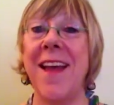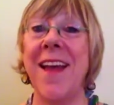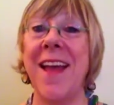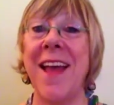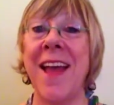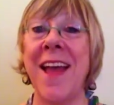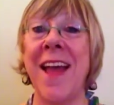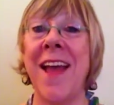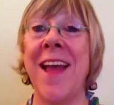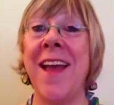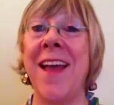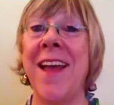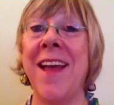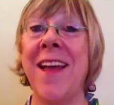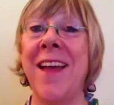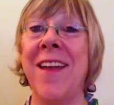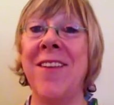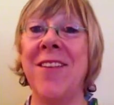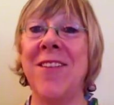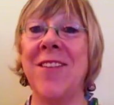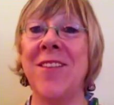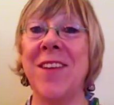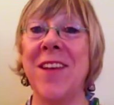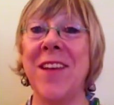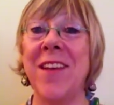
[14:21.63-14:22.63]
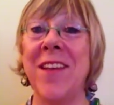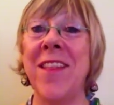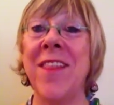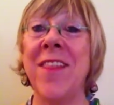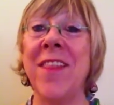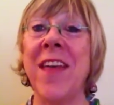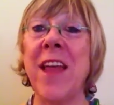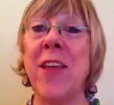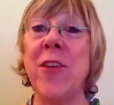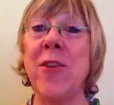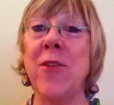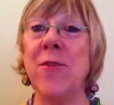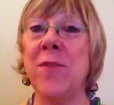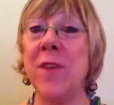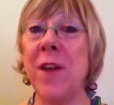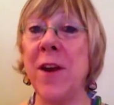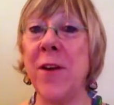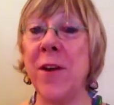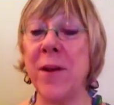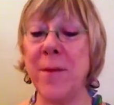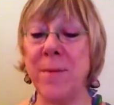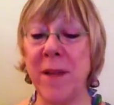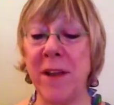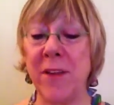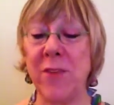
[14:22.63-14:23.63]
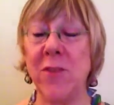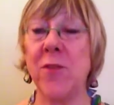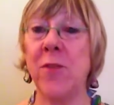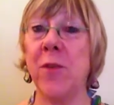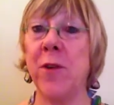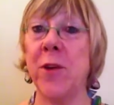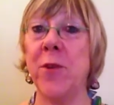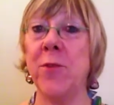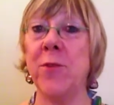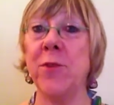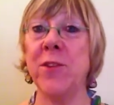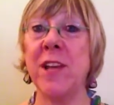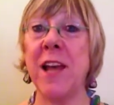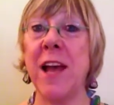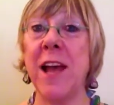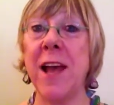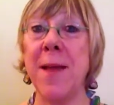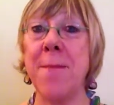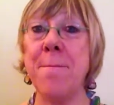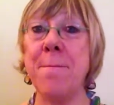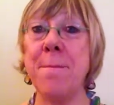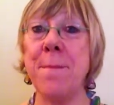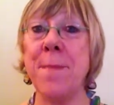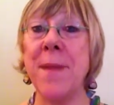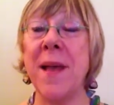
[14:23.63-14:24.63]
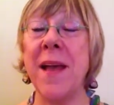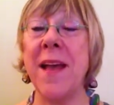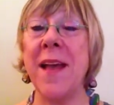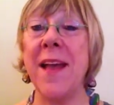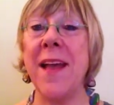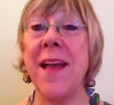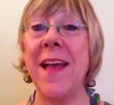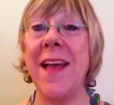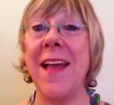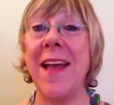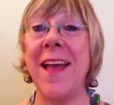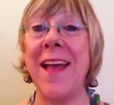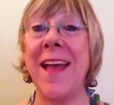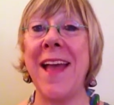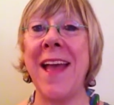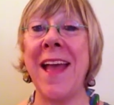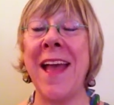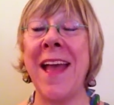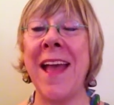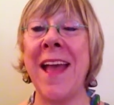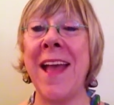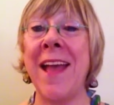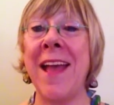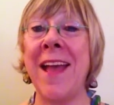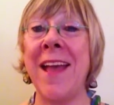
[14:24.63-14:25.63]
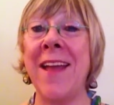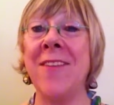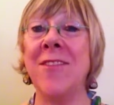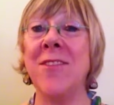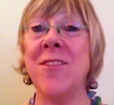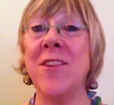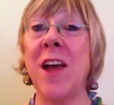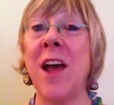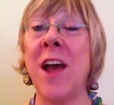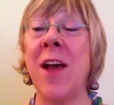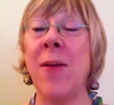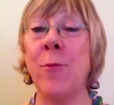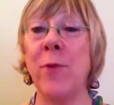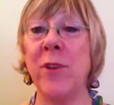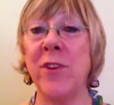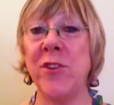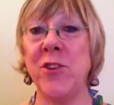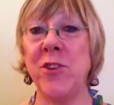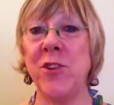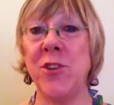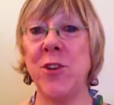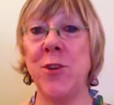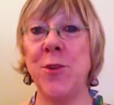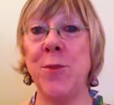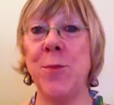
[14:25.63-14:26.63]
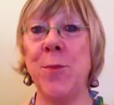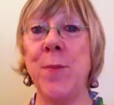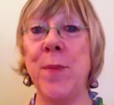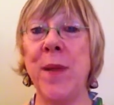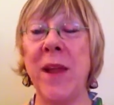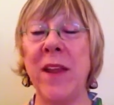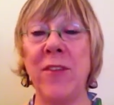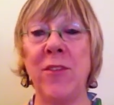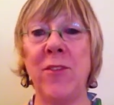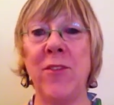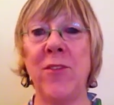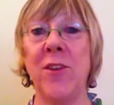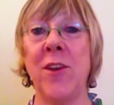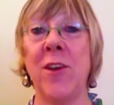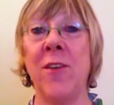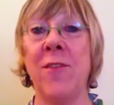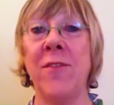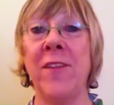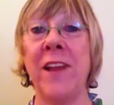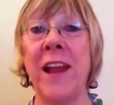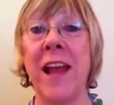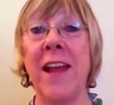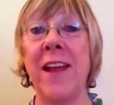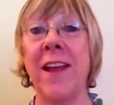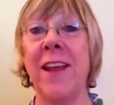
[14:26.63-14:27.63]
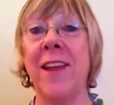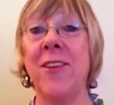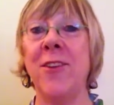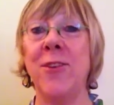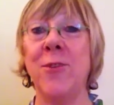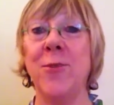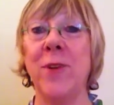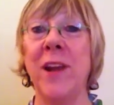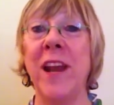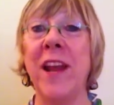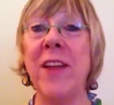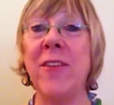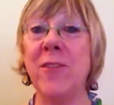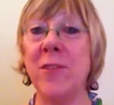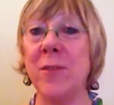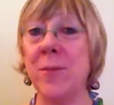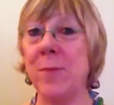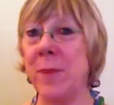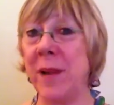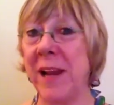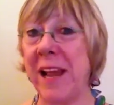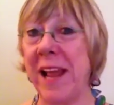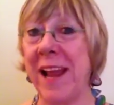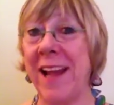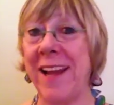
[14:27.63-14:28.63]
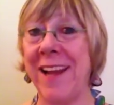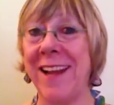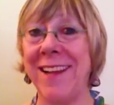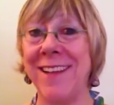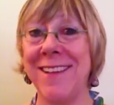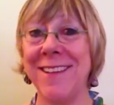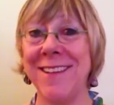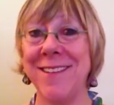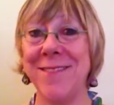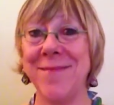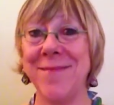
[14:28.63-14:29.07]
And thank you very much for your time, and I wish you best of luck in your lesson planning.